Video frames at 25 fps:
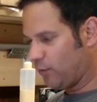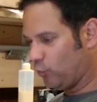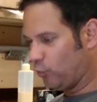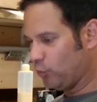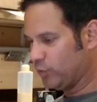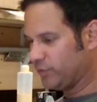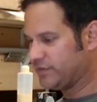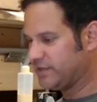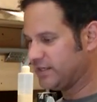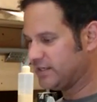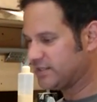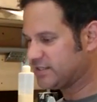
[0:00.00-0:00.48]

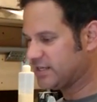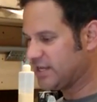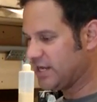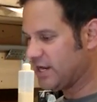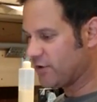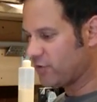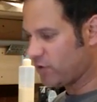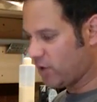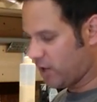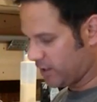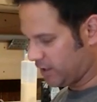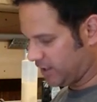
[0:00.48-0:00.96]
with this
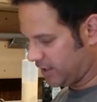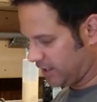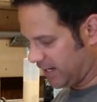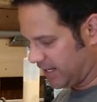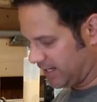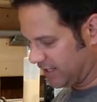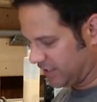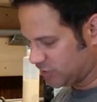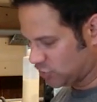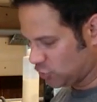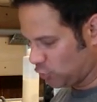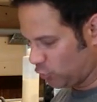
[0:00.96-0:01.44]
gear on it
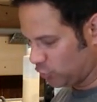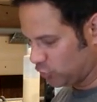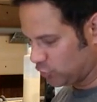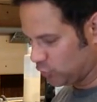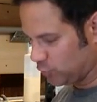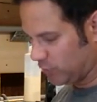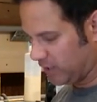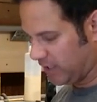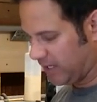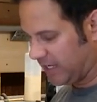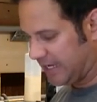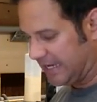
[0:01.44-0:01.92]
and it's going
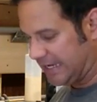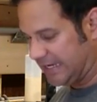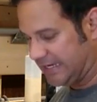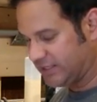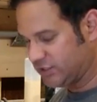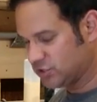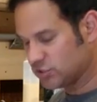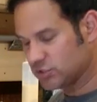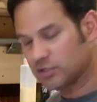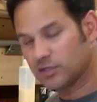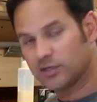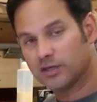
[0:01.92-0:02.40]
to
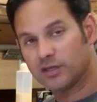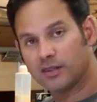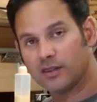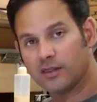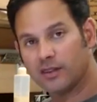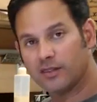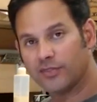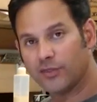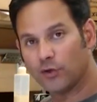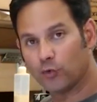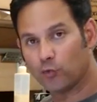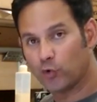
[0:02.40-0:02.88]
engage
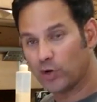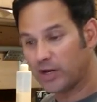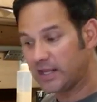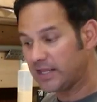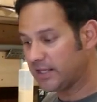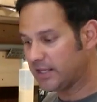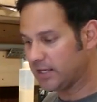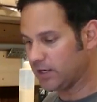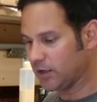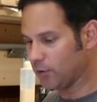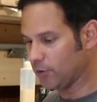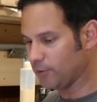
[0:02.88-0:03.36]
the
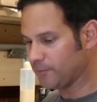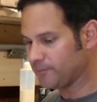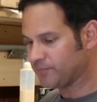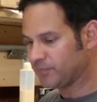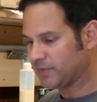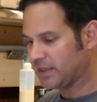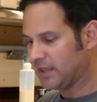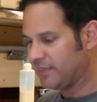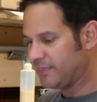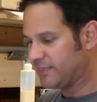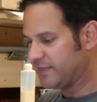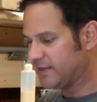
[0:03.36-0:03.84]
ring gear.
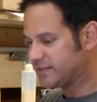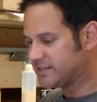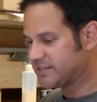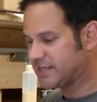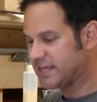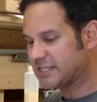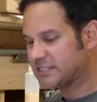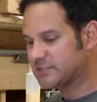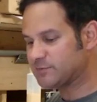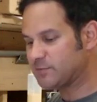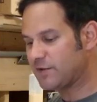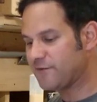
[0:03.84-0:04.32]
This
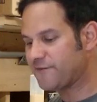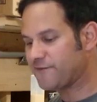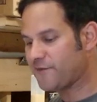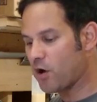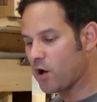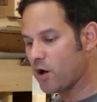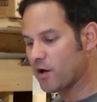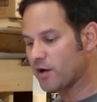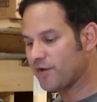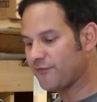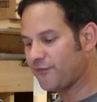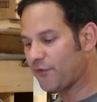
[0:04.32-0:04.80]
gets me
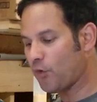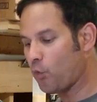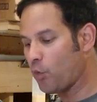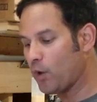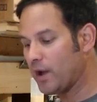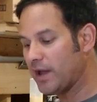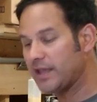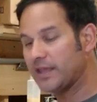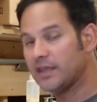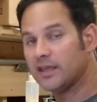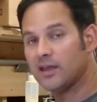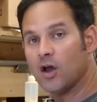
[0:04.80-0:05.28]
far enough
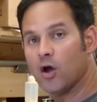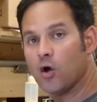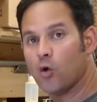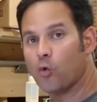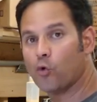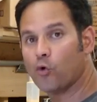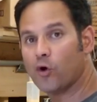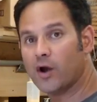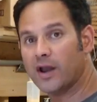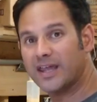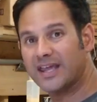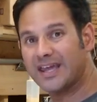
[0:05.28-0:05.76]
away
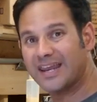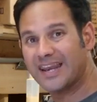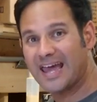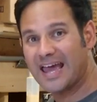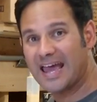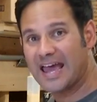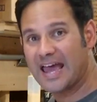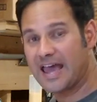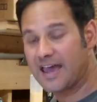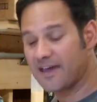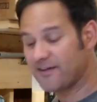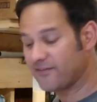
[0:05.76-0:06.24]
where I can
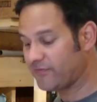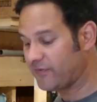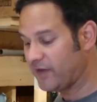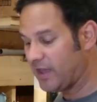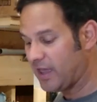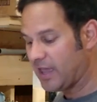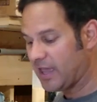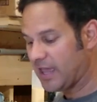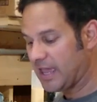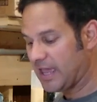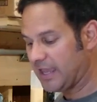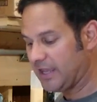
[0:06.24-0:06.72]
have
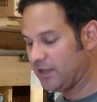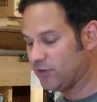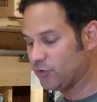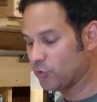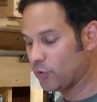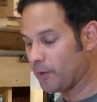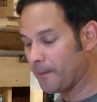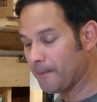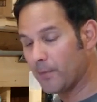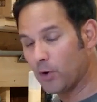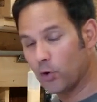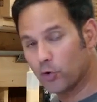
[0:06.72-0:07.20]

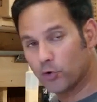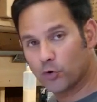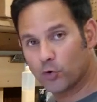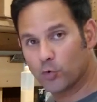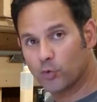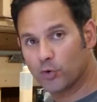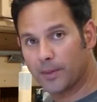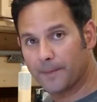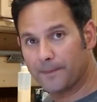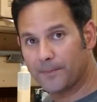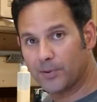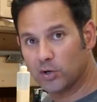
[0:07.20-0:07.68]
either a motor
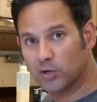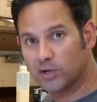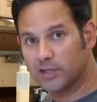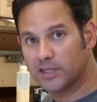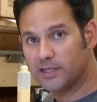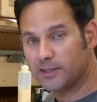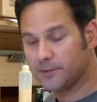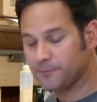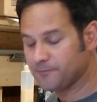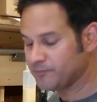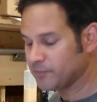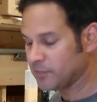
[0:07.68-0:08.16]
with a
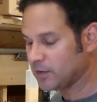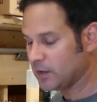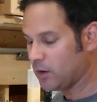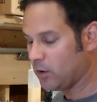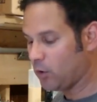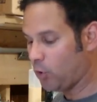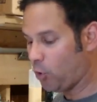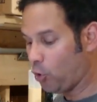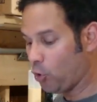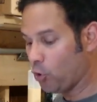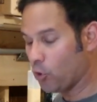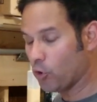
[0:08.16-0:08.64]
pulley
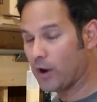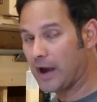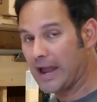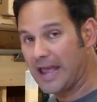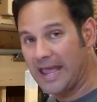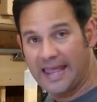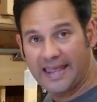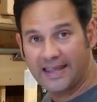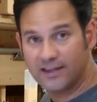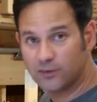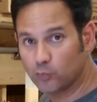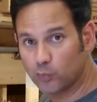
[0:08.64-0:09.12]
or a
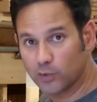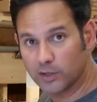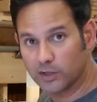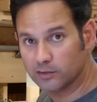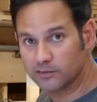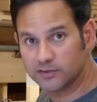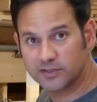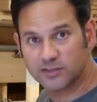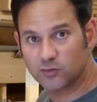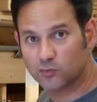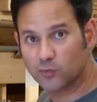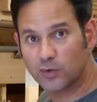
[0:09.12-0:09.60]
hand
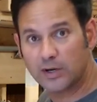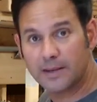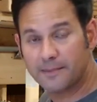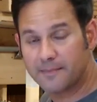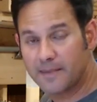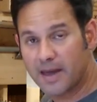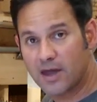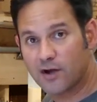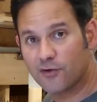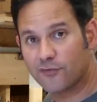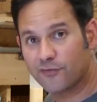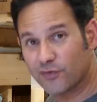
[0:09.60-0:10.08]
wheel. It doesn't really
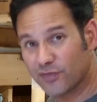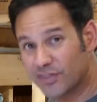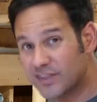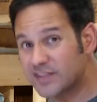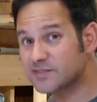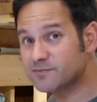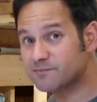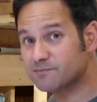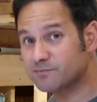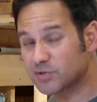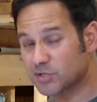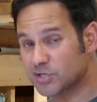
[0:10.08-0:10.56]
matter for
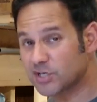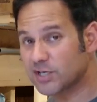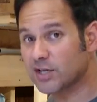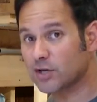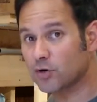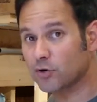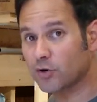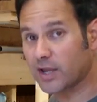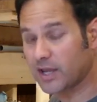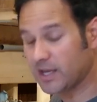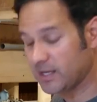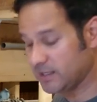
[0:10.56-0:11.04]
this
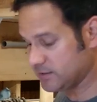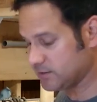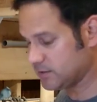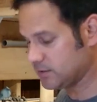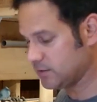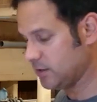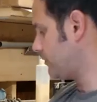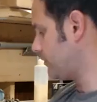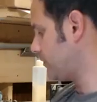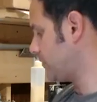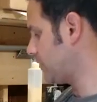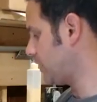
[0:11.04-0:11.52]
particular
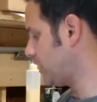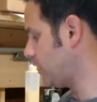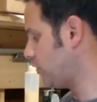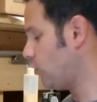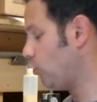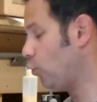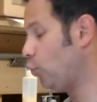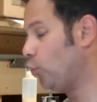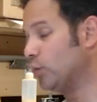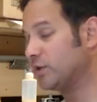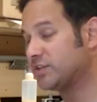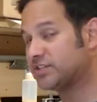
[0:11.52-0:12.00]
case.
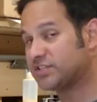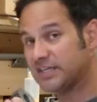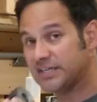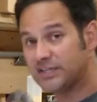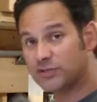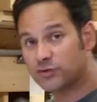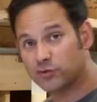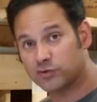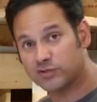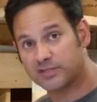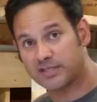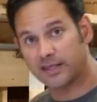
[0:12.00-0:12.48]
What's
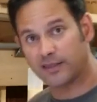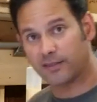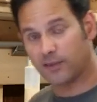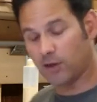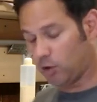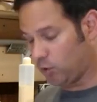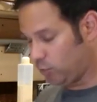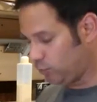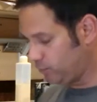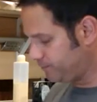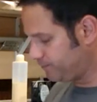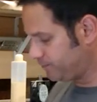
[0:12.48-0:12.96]
interesting
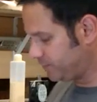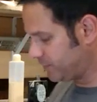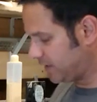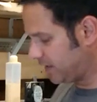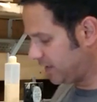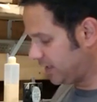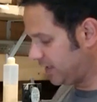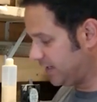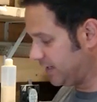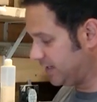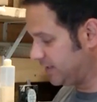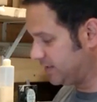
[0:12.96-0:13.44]
though
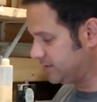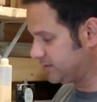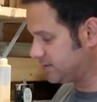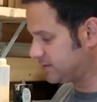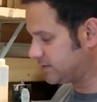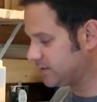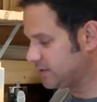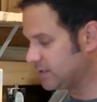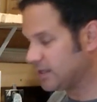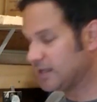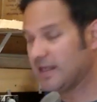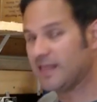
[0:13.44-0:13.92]

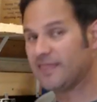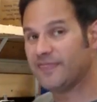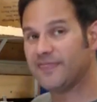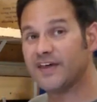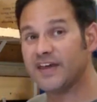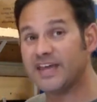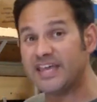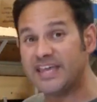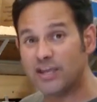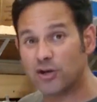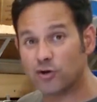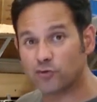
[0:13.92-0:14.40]
is
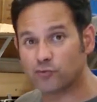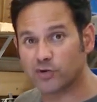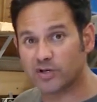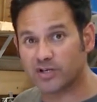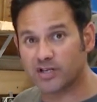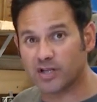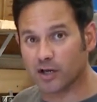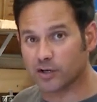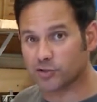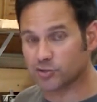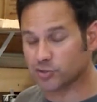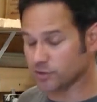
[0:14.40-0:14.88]
the gear
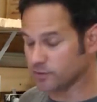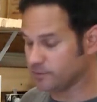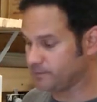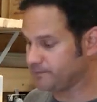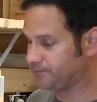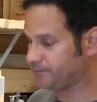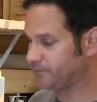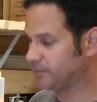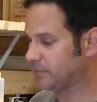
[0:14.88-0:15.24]
reduction.